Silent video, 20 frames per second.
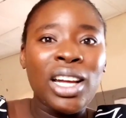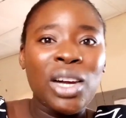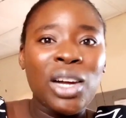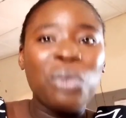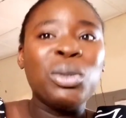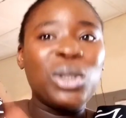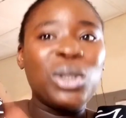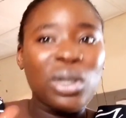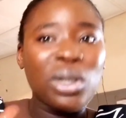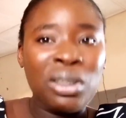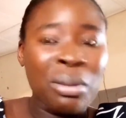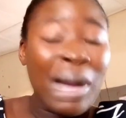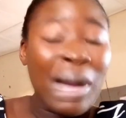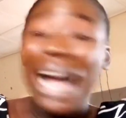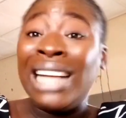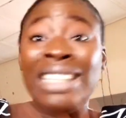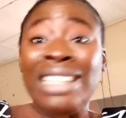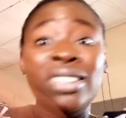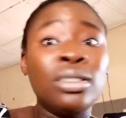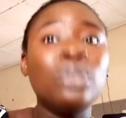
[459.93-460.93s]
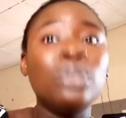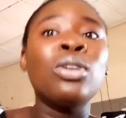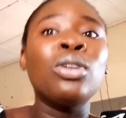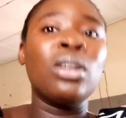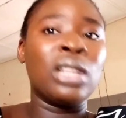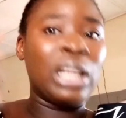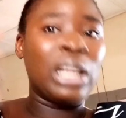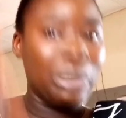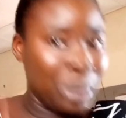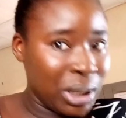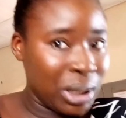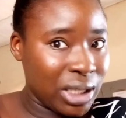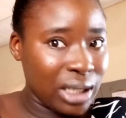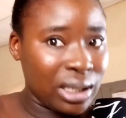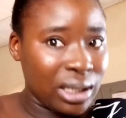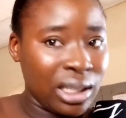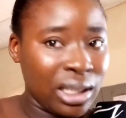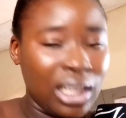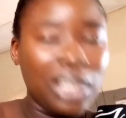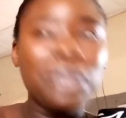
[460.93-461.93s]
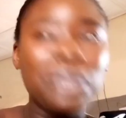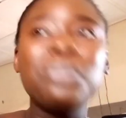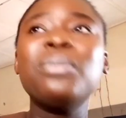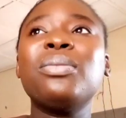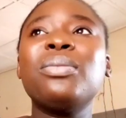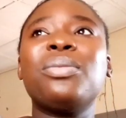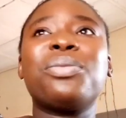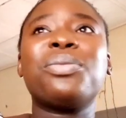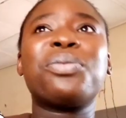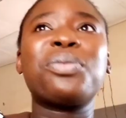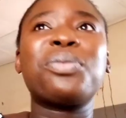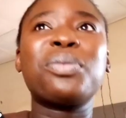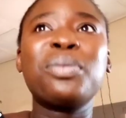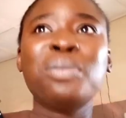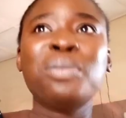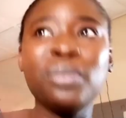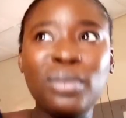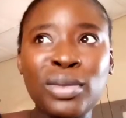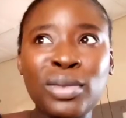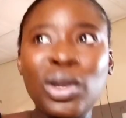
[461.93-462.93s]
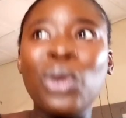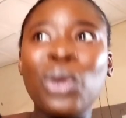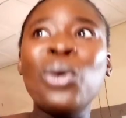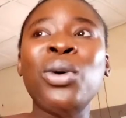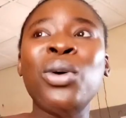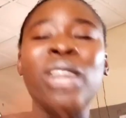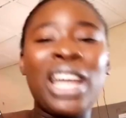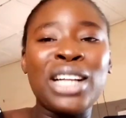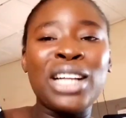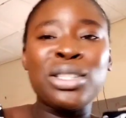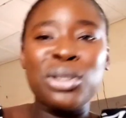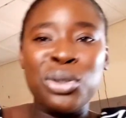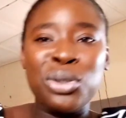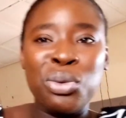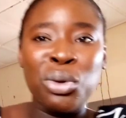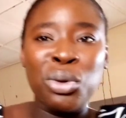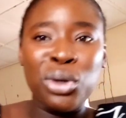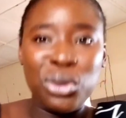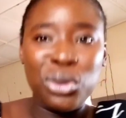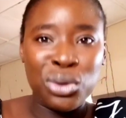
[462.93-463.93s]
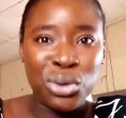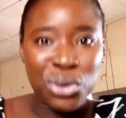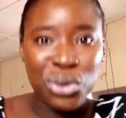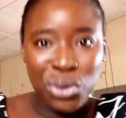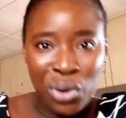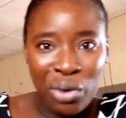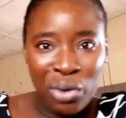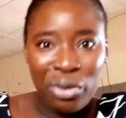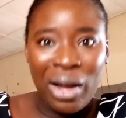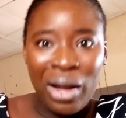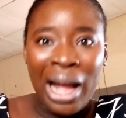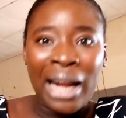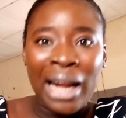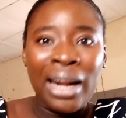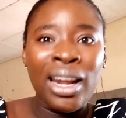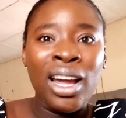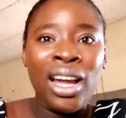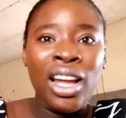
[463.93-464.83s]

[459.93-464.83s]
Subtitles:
We talked about, I did not immediately, he had to do 1 or 2 stuff, and